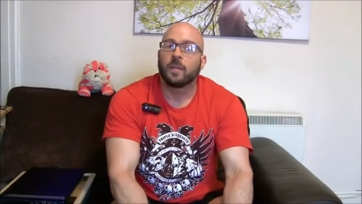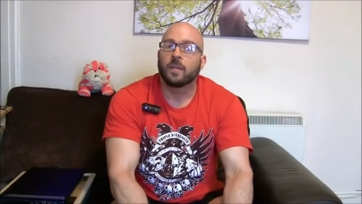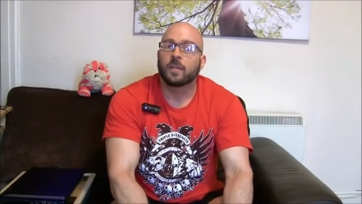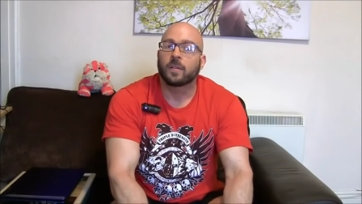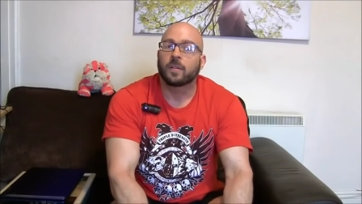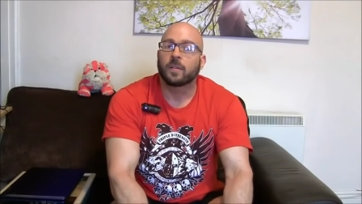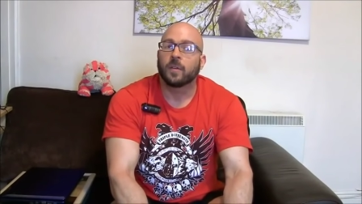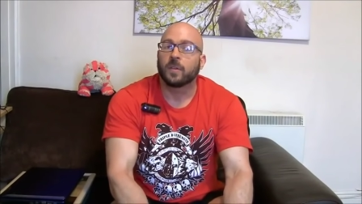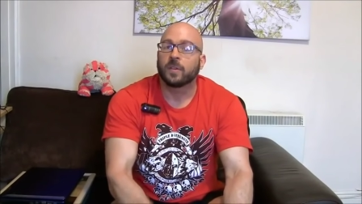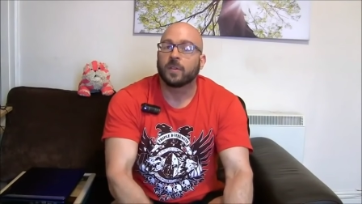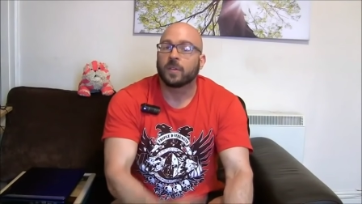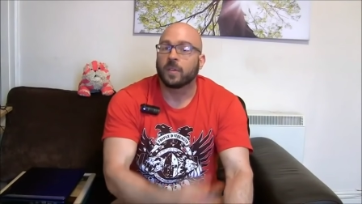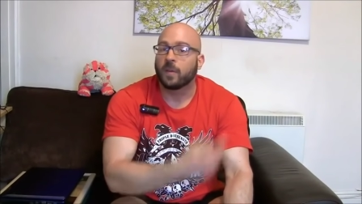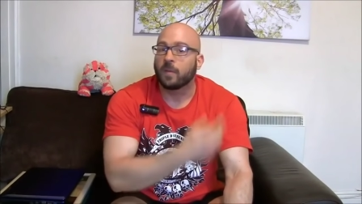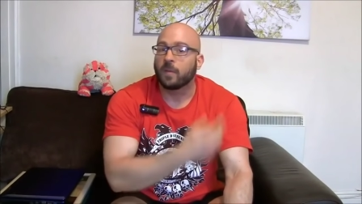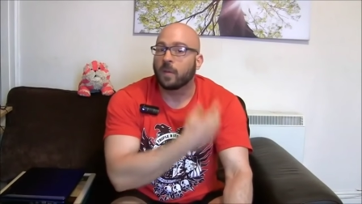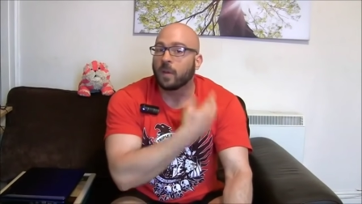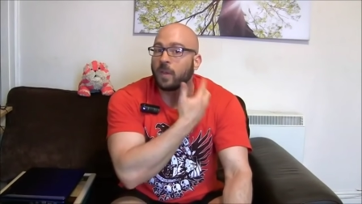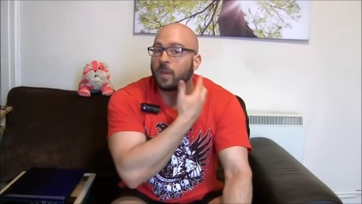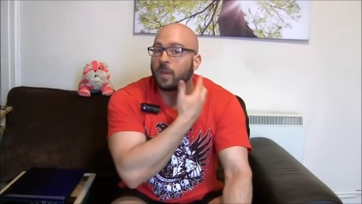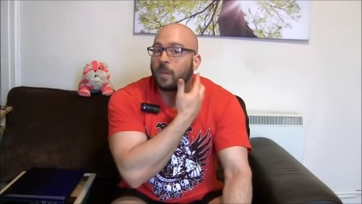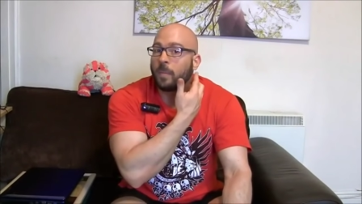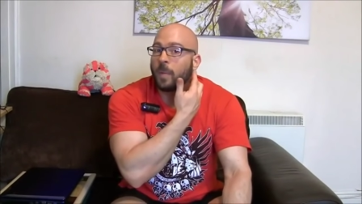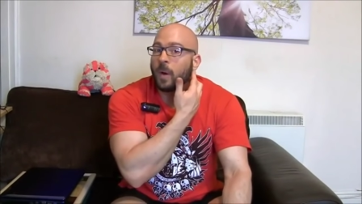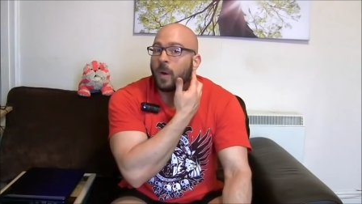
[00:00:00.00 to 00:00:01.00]
So
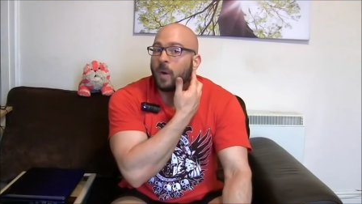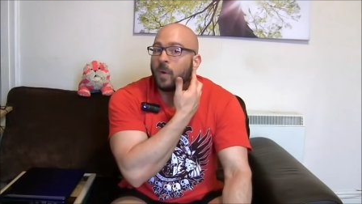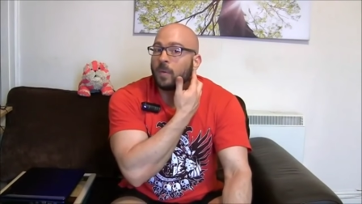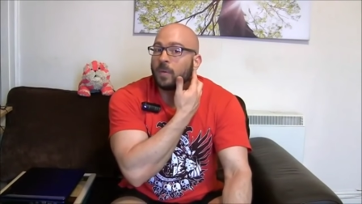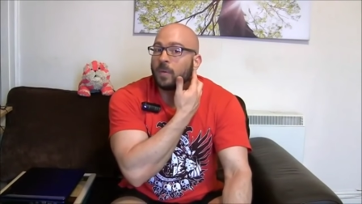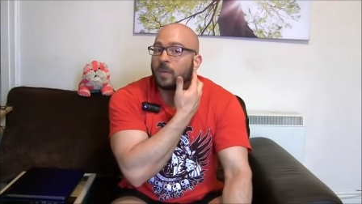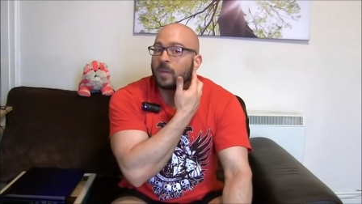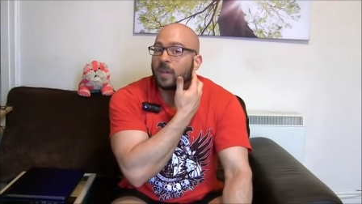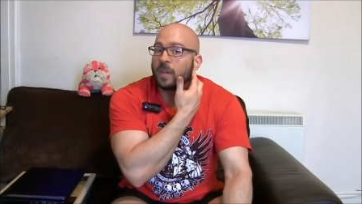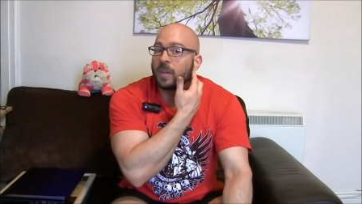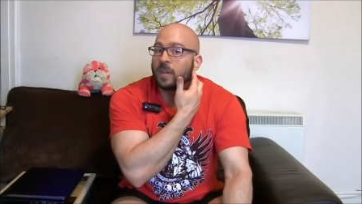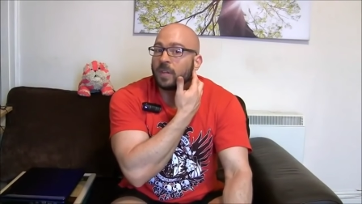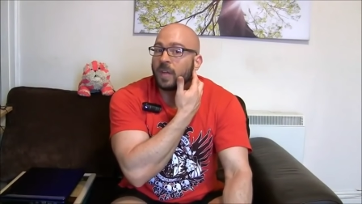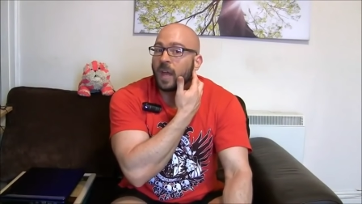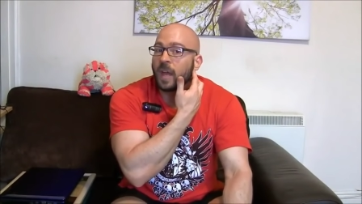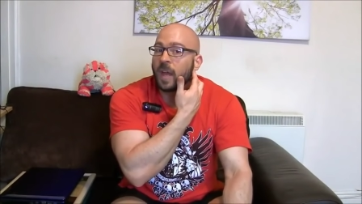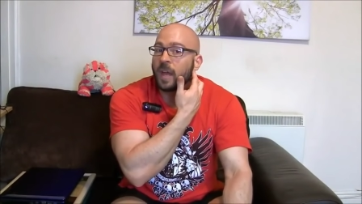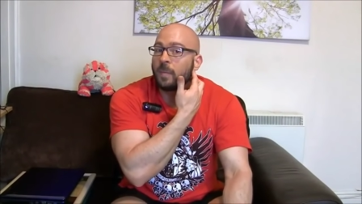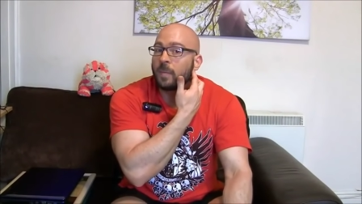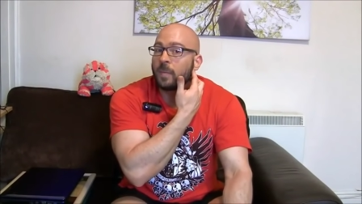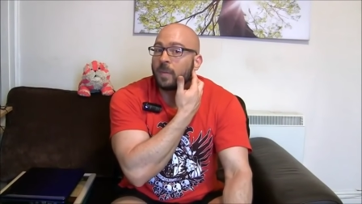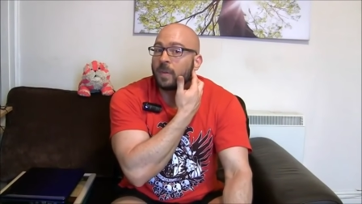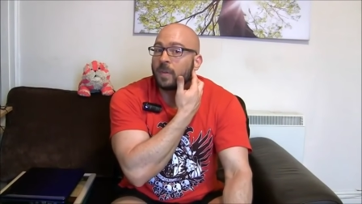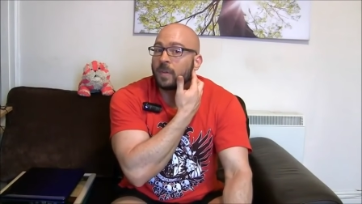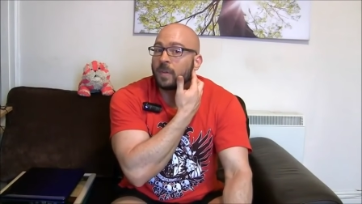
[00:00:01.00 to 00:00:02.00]
several of the bones, the
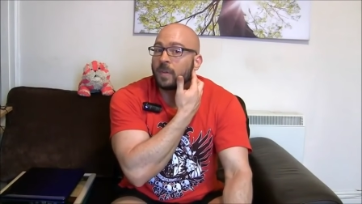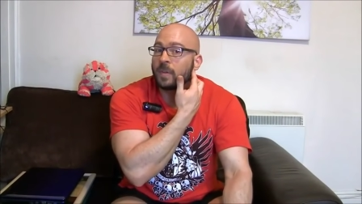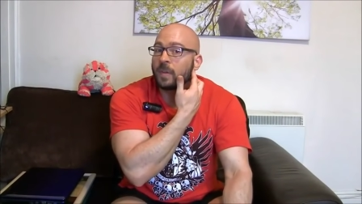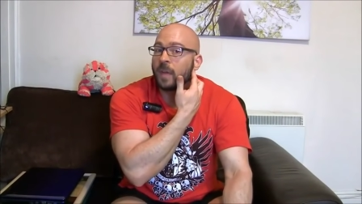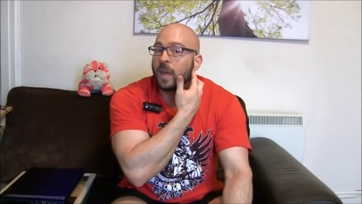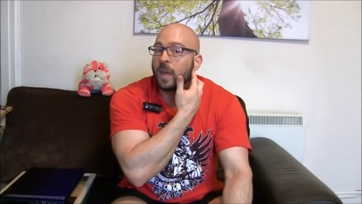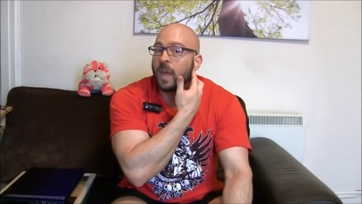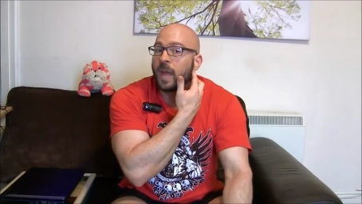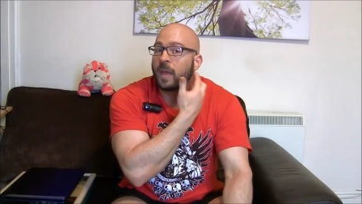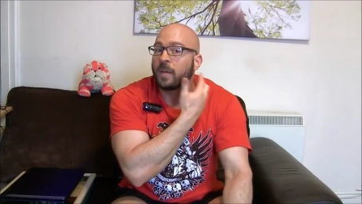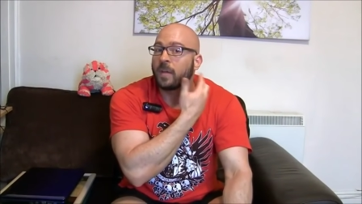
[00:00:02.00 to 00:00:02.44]
stipes,